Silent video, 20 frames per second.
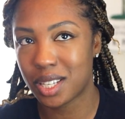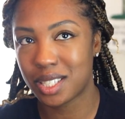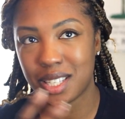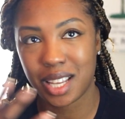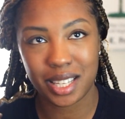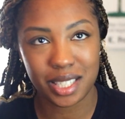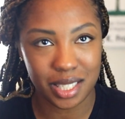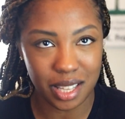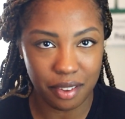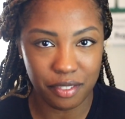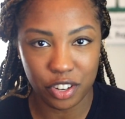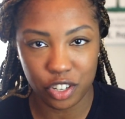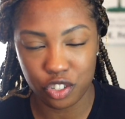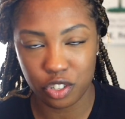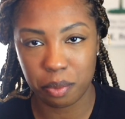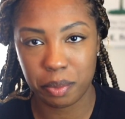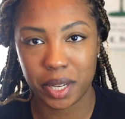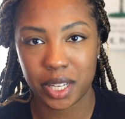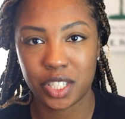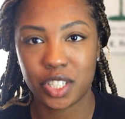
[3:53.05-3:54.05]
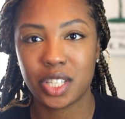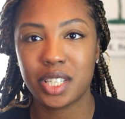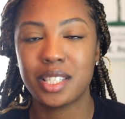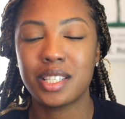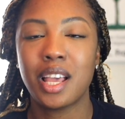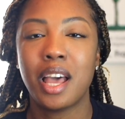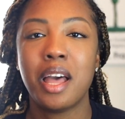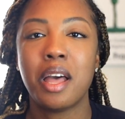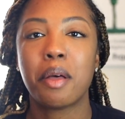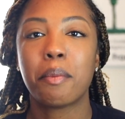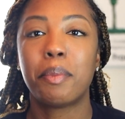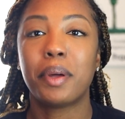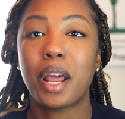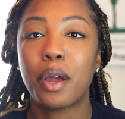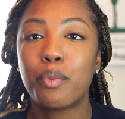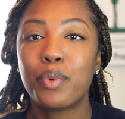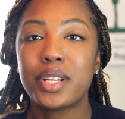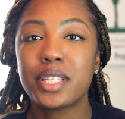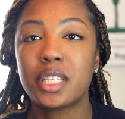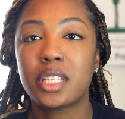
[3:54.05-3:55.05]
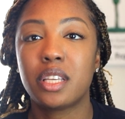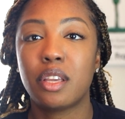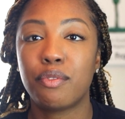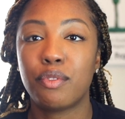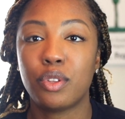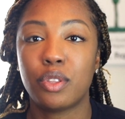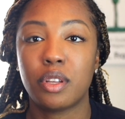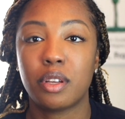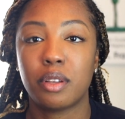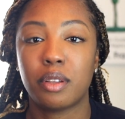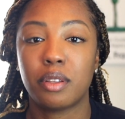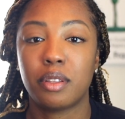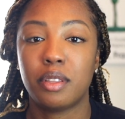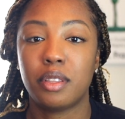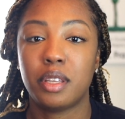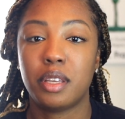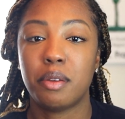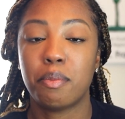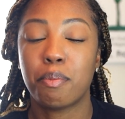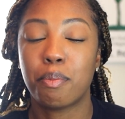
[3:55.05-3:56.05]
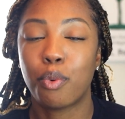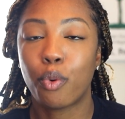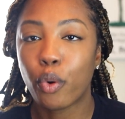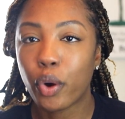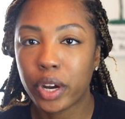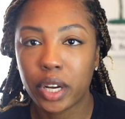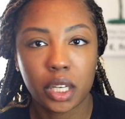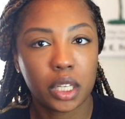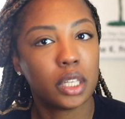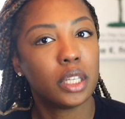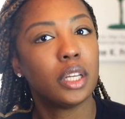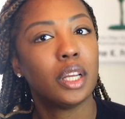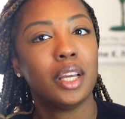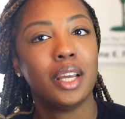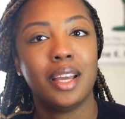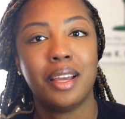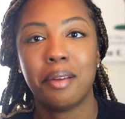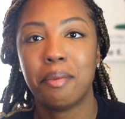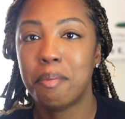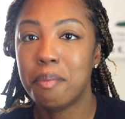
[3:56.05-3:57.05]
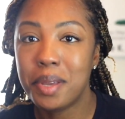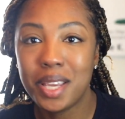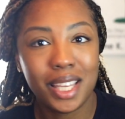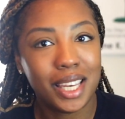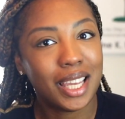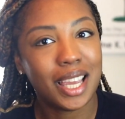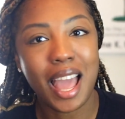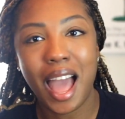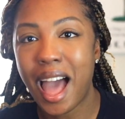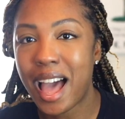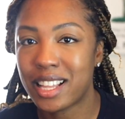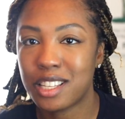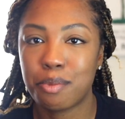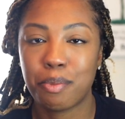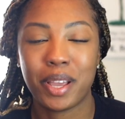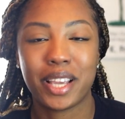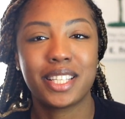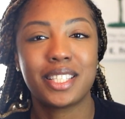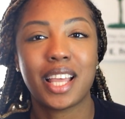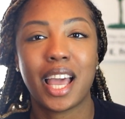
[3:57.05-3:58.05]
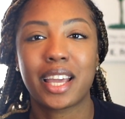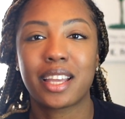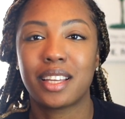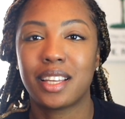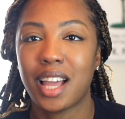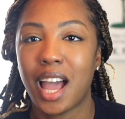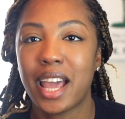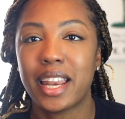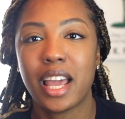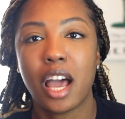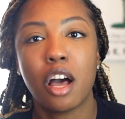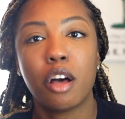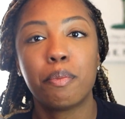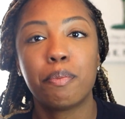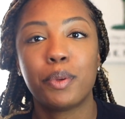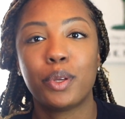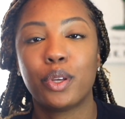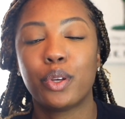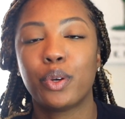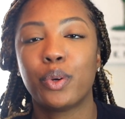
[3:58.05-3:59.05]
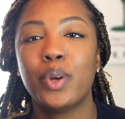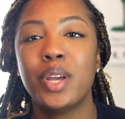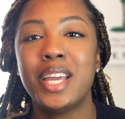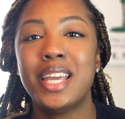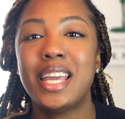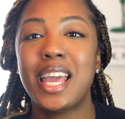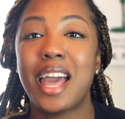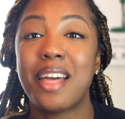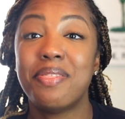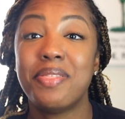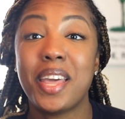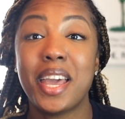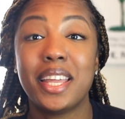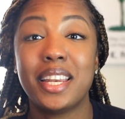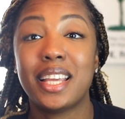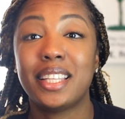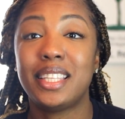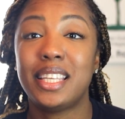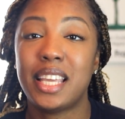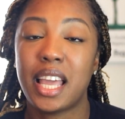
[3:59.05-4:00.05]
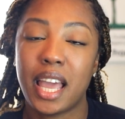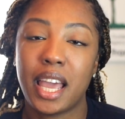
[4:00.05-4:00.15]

It's like 700 pages, but I want to give you the important meaty aspects that can kind of help you. And then at the